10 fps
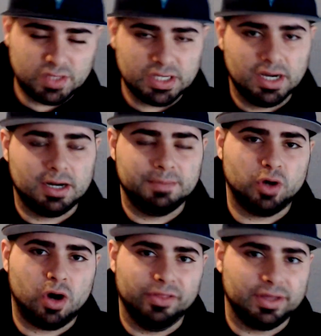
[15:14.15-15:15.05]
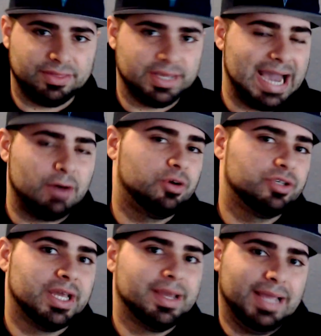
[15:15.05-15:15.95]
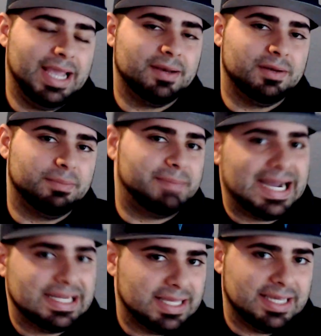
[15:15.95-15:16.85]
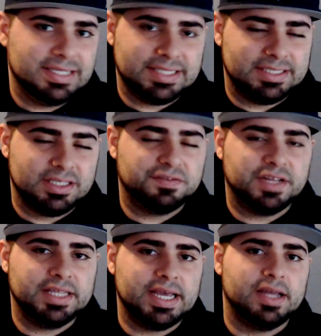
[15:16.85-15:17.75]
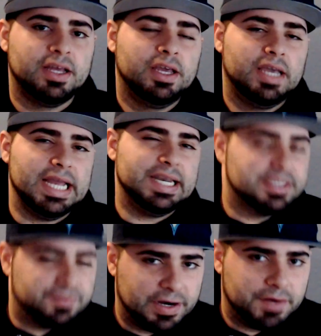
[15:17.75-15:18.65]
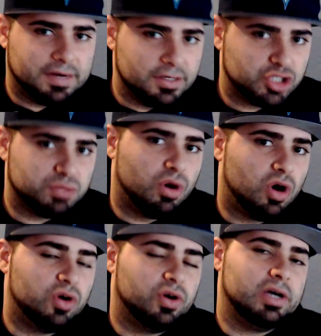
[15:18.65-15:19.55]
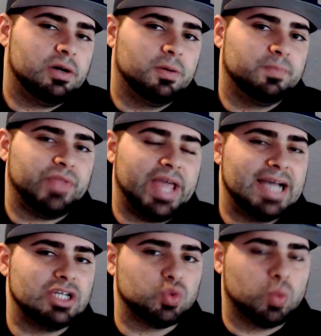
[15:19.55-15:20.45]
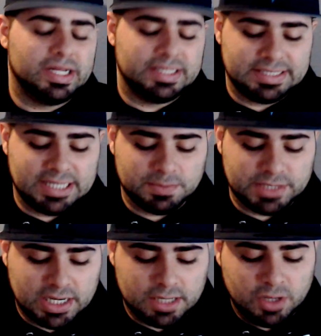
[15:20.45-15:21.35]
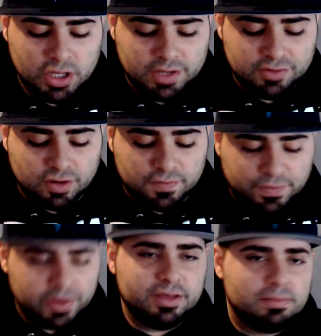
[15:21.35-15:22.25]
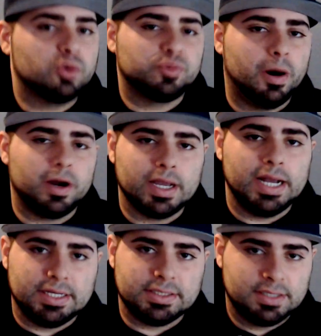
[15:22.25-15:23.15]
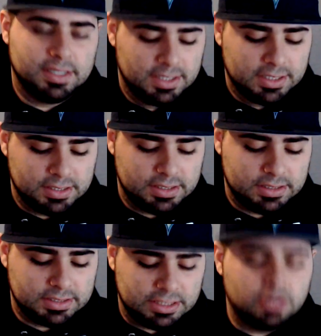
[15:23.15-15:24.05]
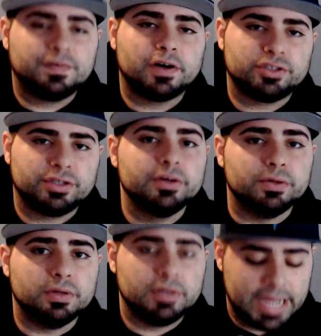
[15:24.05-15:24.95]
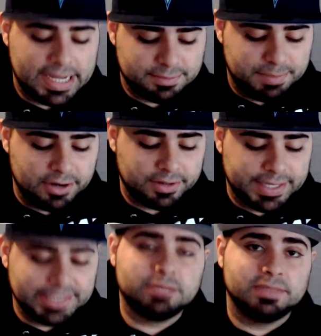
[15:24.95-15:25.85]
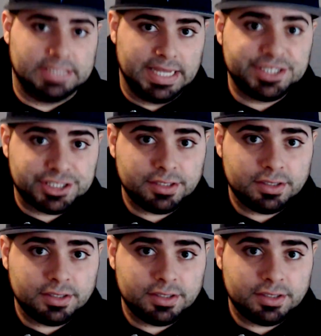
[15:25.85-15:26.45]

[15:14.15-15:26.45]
um, all the, the counters and buy things and stuff like that. And it's very, very small um, as well at the same time. So for the most part, guys, Xenoverse 2 has better customization,